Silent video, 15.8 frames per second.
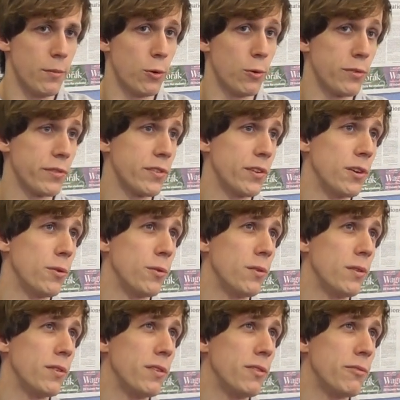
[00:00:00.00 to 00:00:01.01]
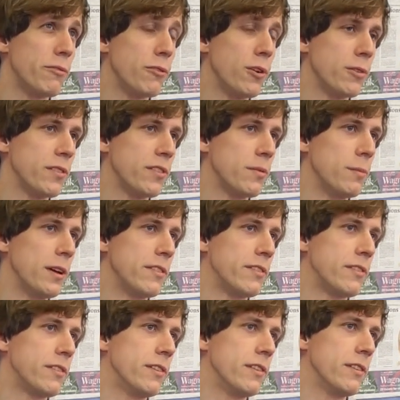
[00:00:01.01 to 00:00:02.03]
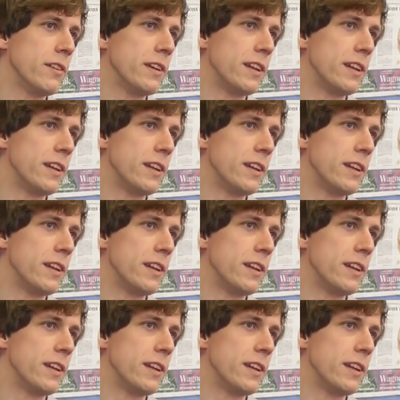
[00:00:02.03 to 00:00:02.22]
Also, throughout the semester,